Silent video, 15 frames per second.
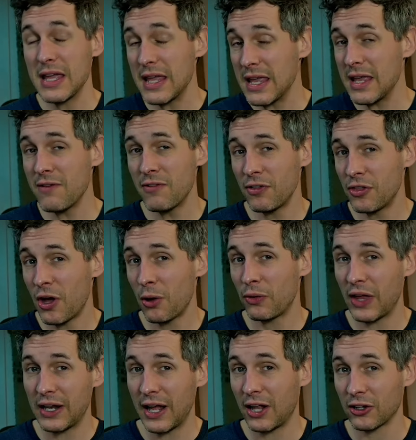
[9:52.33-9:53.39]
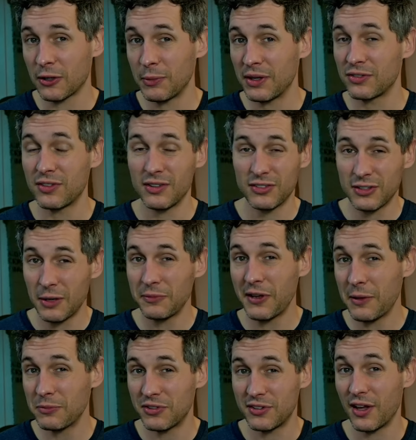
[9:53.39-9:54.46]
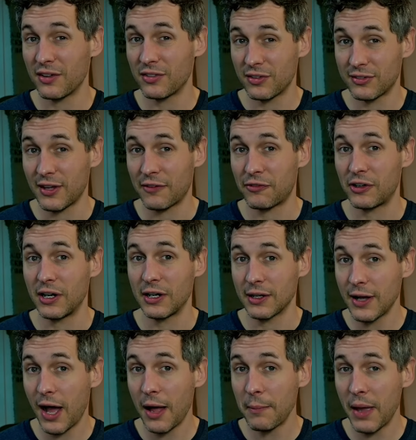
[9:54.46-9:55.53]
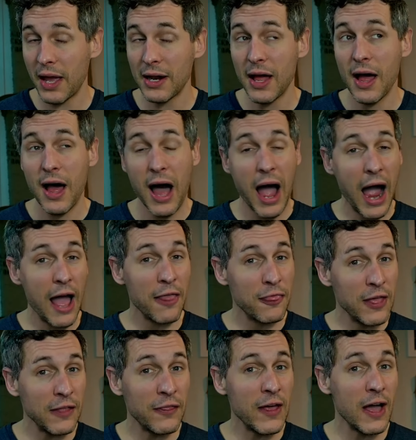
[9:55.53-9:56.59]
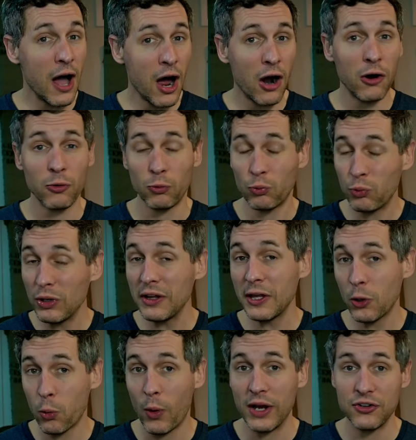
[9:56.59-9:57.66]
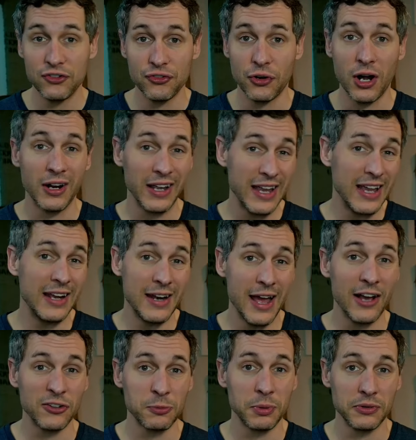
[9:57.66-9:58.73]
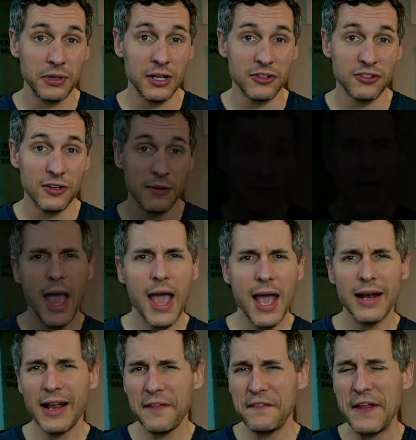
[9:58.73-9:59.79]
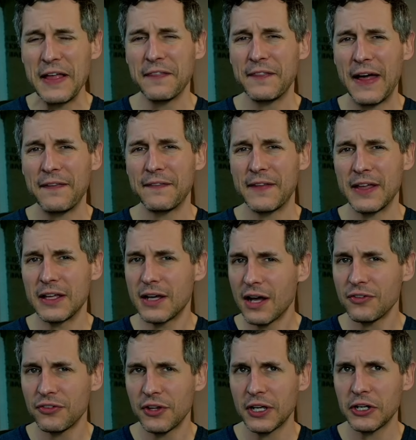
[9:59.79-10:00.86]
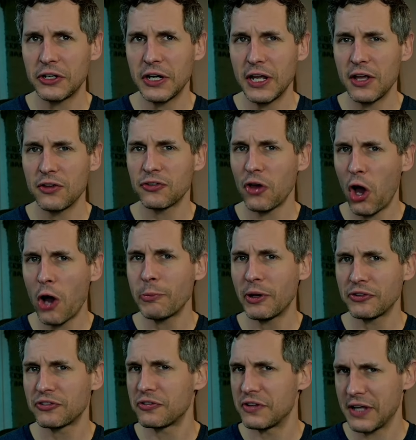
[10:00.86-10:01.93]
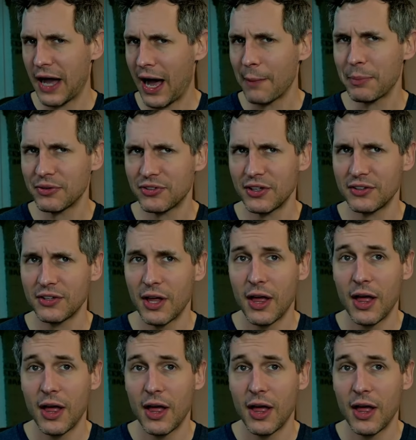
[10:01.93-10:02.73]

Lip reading: even though that Alchemist sometimes does suffer in combat, I think they are really quite strong in exploration. And I think that the Gunslinger is almost the opposite.